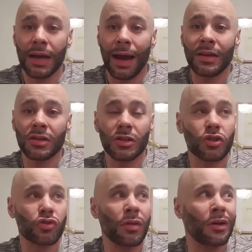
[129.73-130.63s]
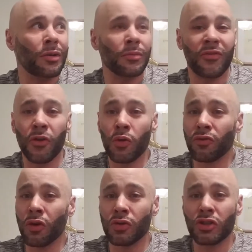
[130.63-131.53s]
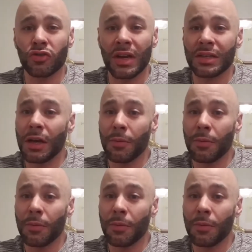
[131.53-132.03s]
I used to foam roll and stretch